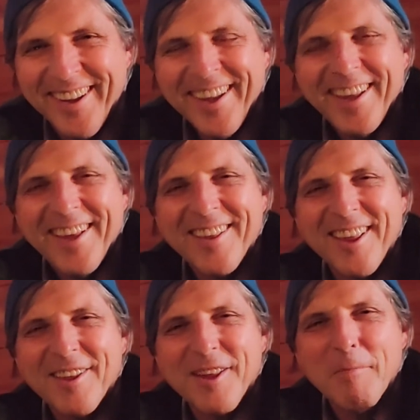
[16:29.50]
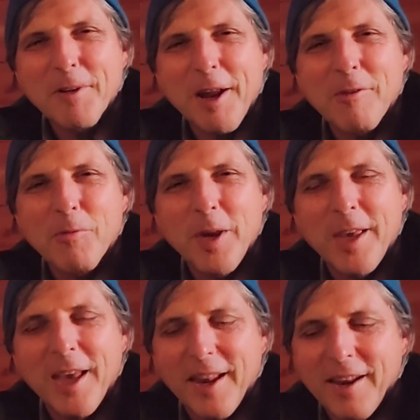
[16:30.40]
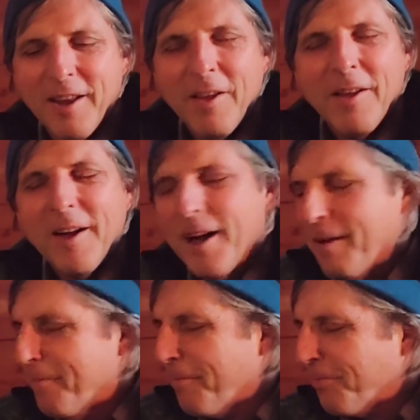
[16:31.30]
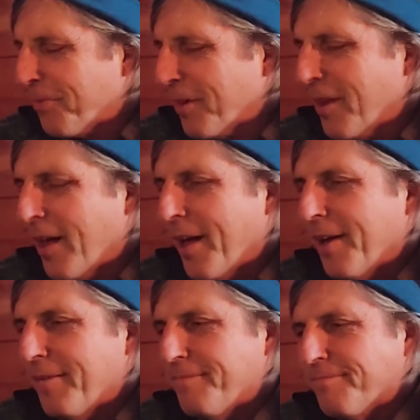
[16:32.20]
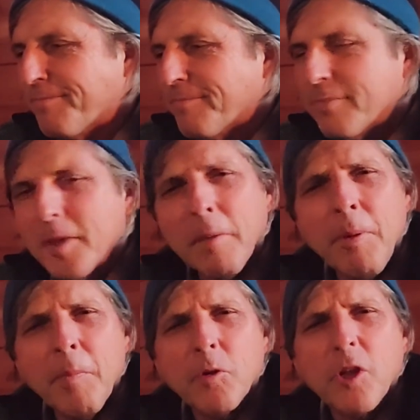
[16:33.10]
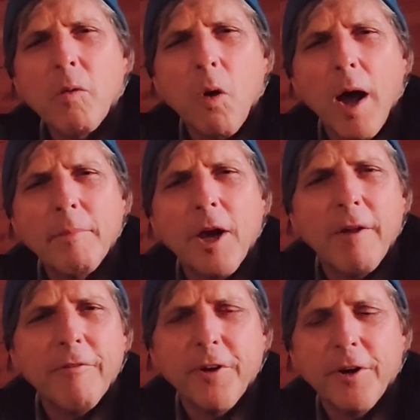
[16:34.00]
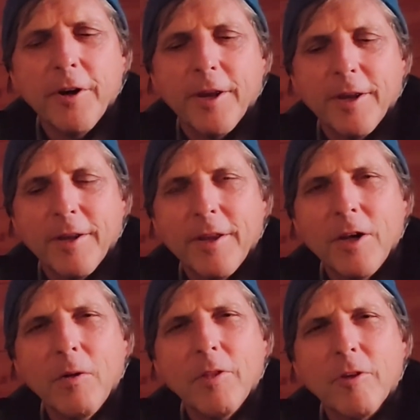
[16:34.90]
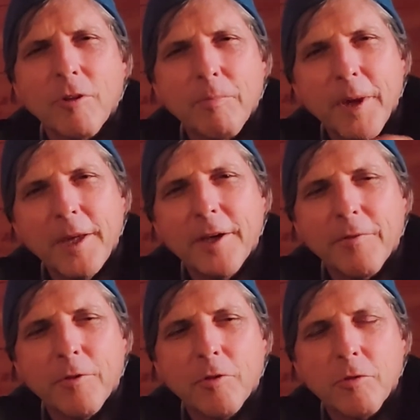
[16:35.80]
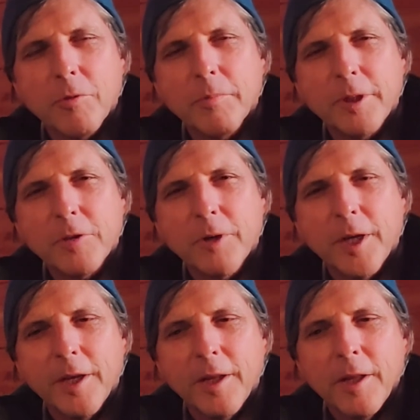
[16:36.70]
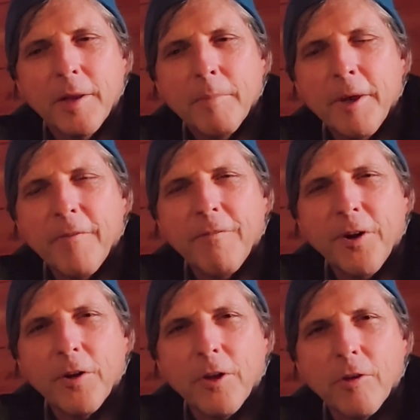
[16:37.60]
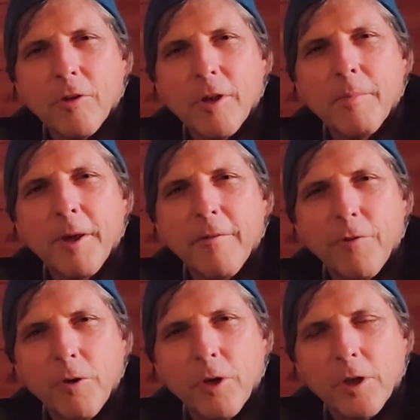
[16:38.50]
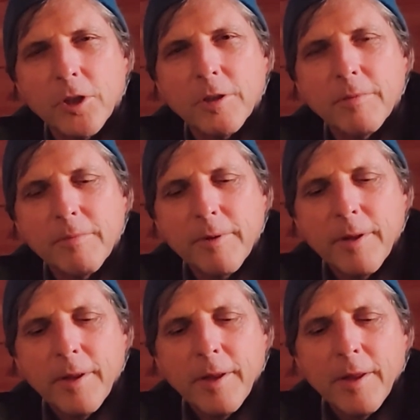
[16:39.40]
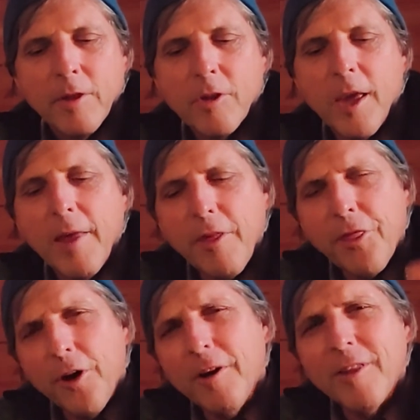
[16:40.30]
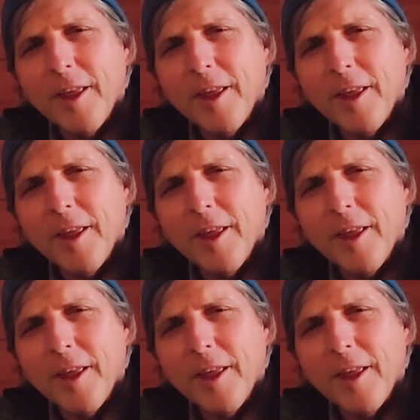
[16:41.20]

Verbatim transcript: You see, sometimes we get um, uh, people say, well, I'm not fearing. You know what? There's a big difference to, between being fearless and being foolish. You see, and the third thing